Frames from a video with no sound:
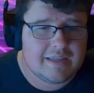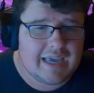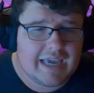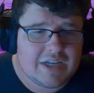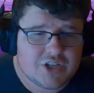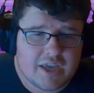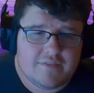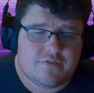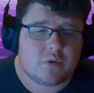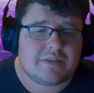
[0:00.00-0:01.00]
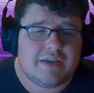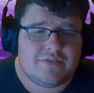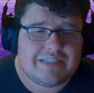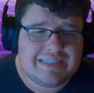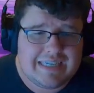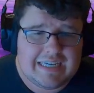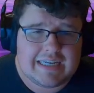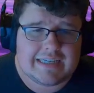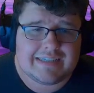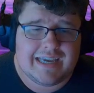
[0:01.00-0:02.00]
The
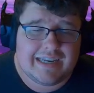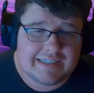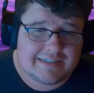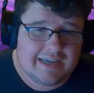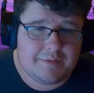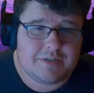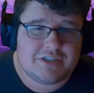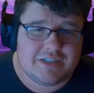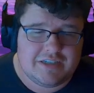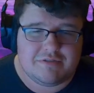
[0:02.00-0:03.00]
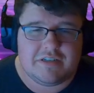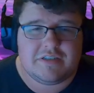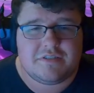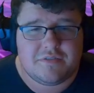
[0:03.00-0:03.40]
HK-417 has had its damage decreased